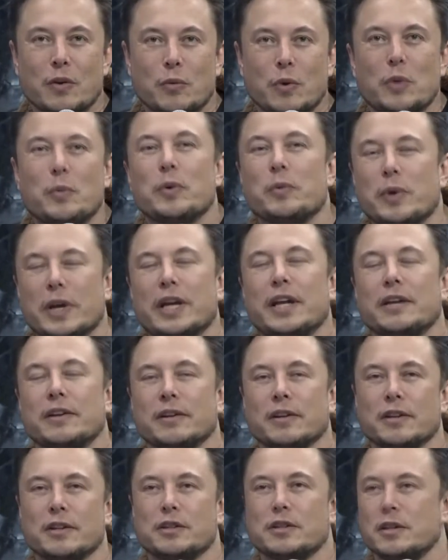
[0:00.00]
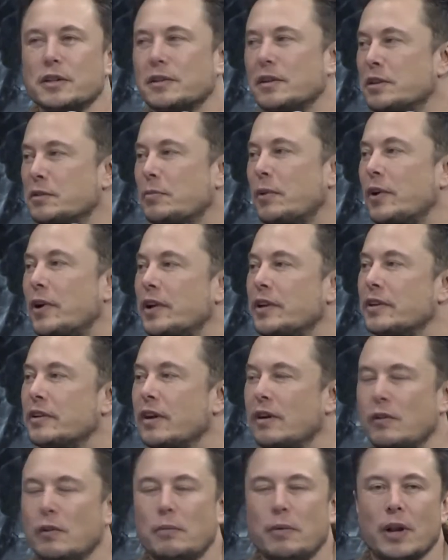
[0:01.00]
rekindles the spirit
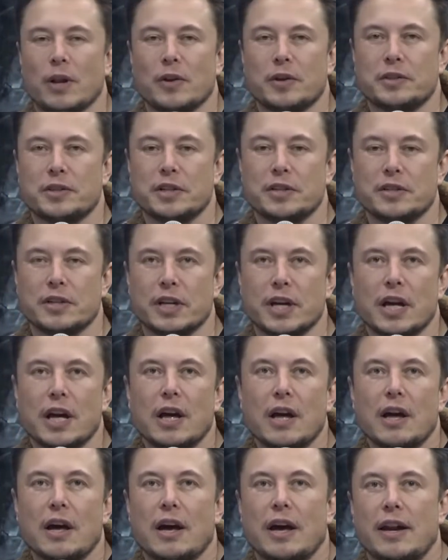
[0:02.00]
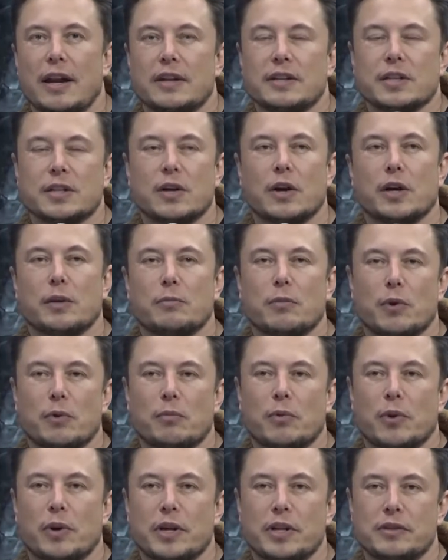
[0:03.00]
of Apollo, essentially. And as I got more and
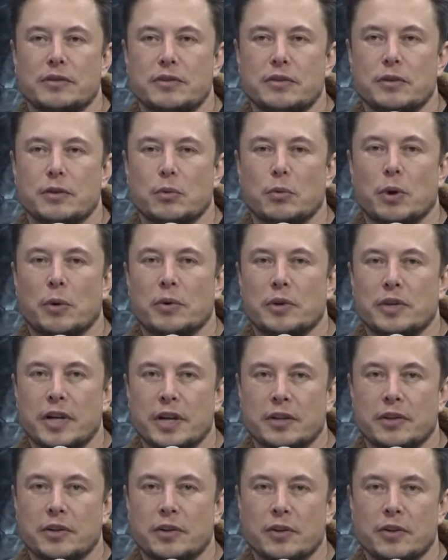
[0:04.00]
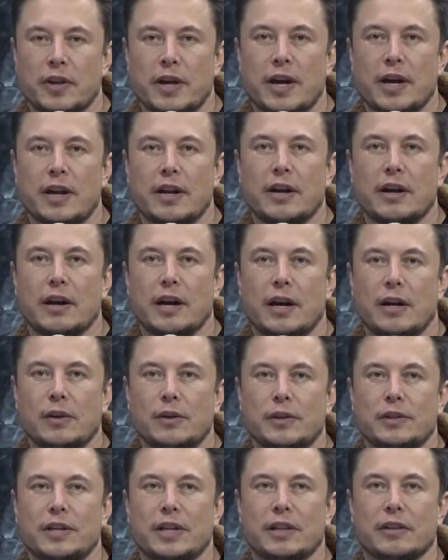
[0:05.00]
more into what it would take to do that, I
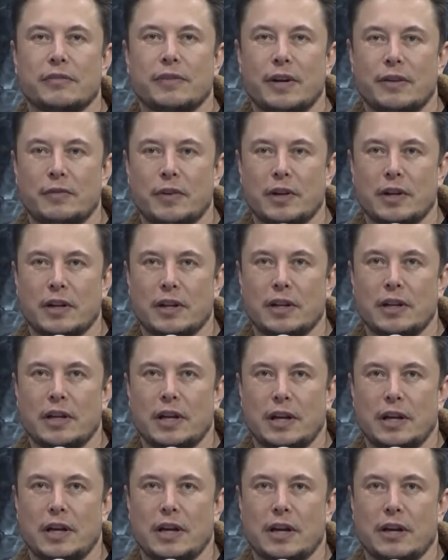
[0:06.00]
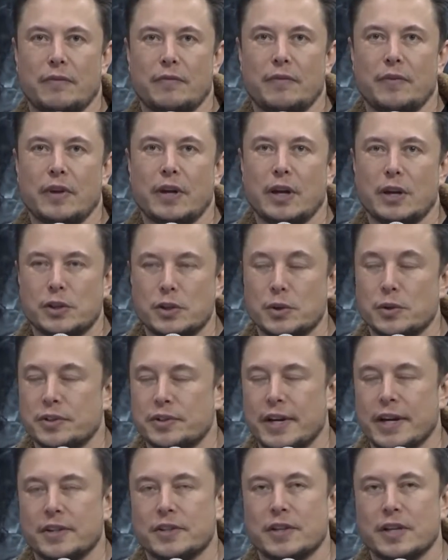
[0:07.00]
learned that the fundamental issue is
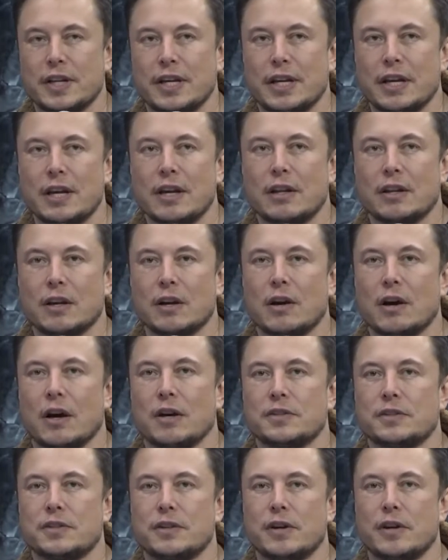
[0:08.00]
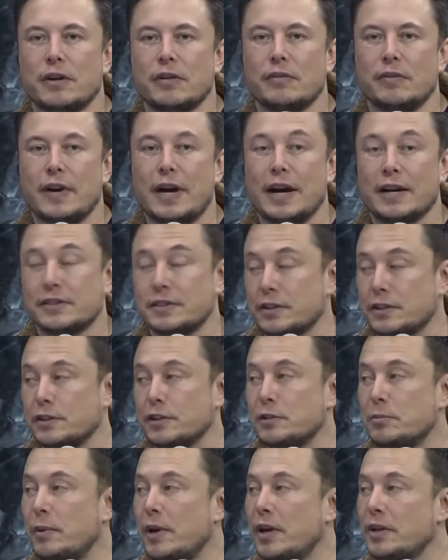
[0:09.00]
actually the cost of access to
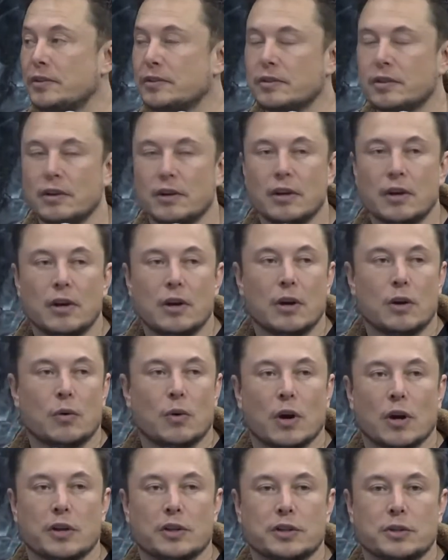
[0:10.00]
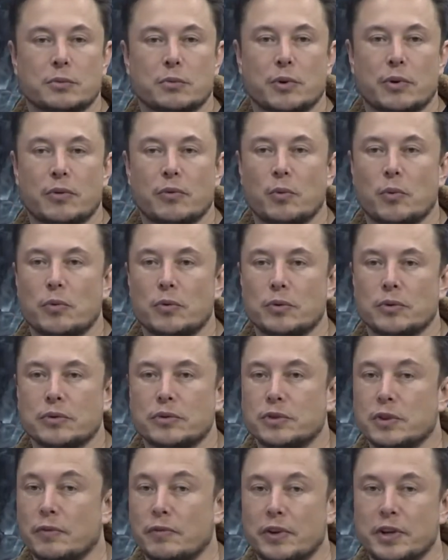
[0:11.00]
space. Rockets were
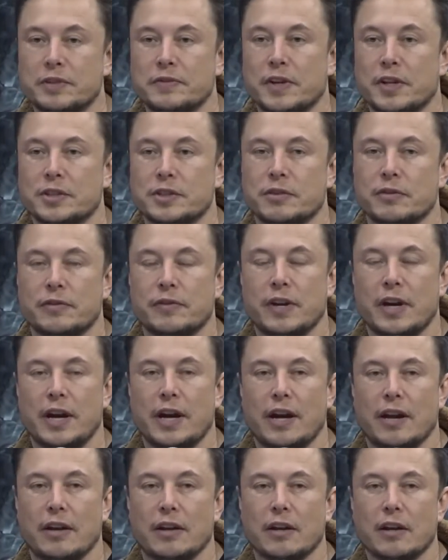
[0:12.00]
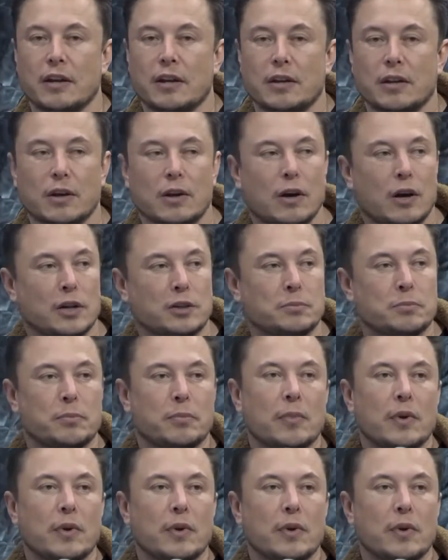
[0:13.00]
super expensive, and the cost